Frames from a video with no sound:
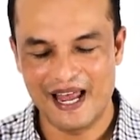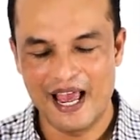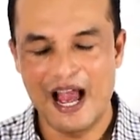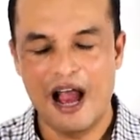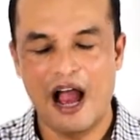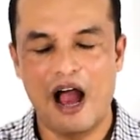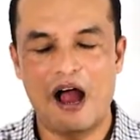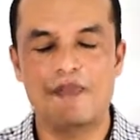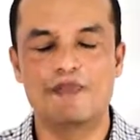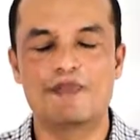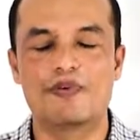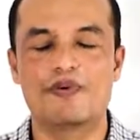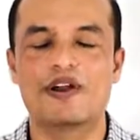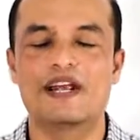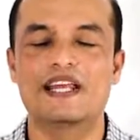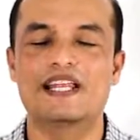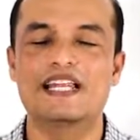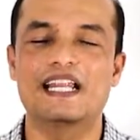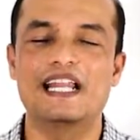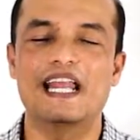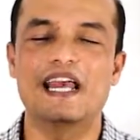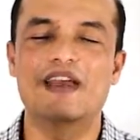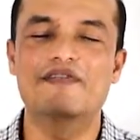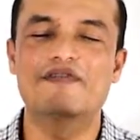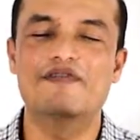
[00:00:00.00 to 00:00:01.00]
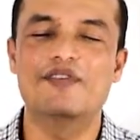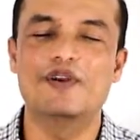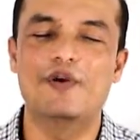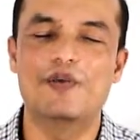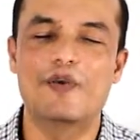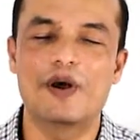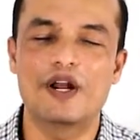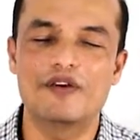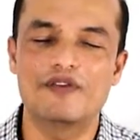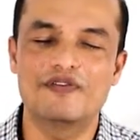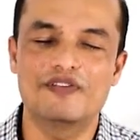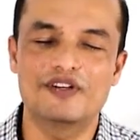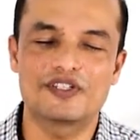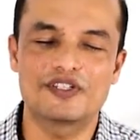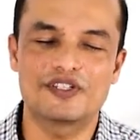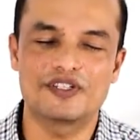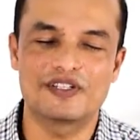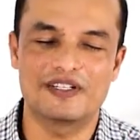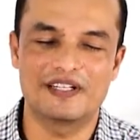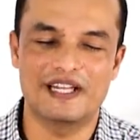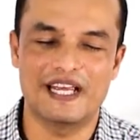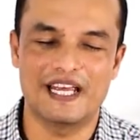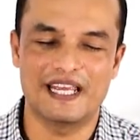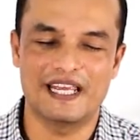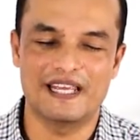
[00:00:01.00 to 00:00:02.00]
I pray that every one of us
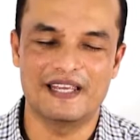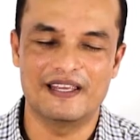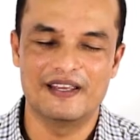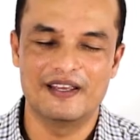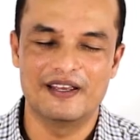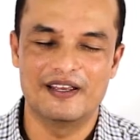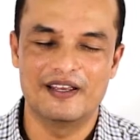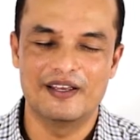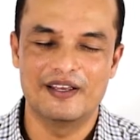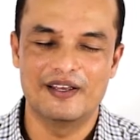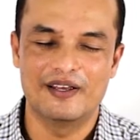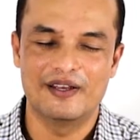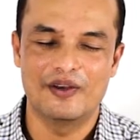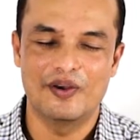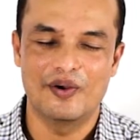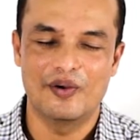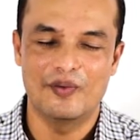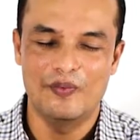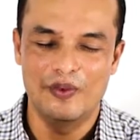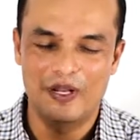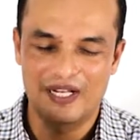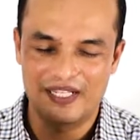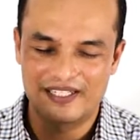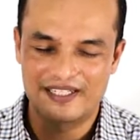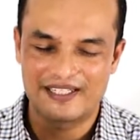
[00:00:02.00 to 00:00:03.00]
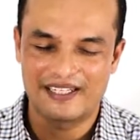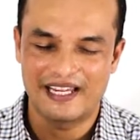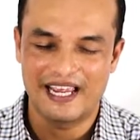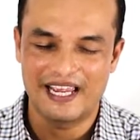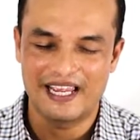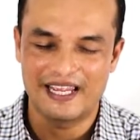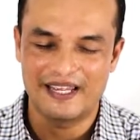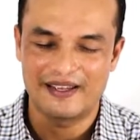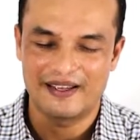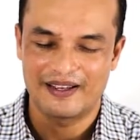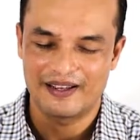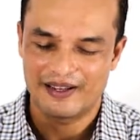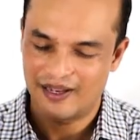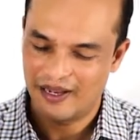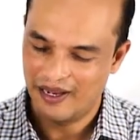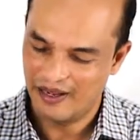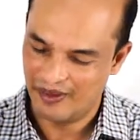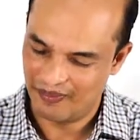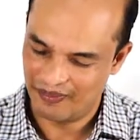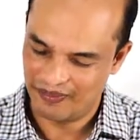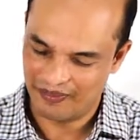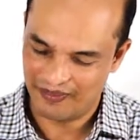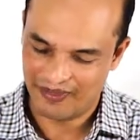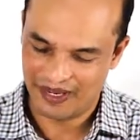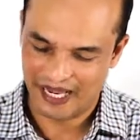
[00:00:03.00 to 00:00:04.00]
today will say,
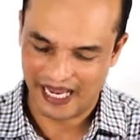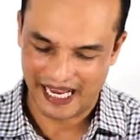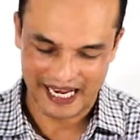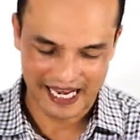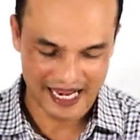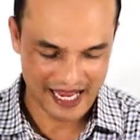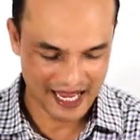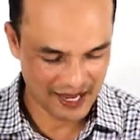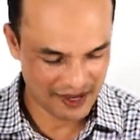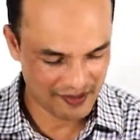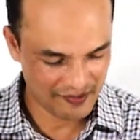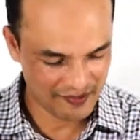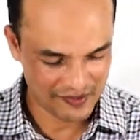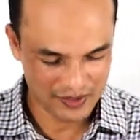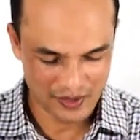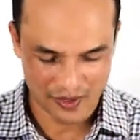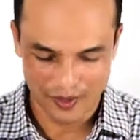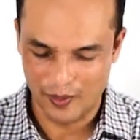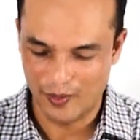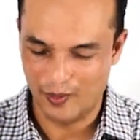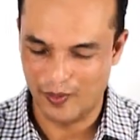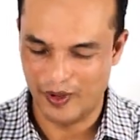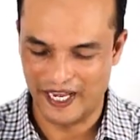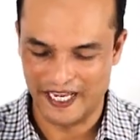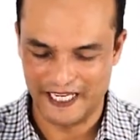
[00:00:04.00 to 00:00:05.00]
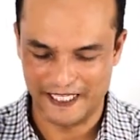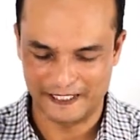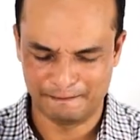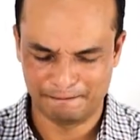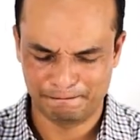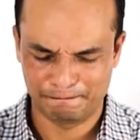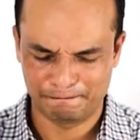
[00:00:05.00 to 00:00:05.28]
come and have your way.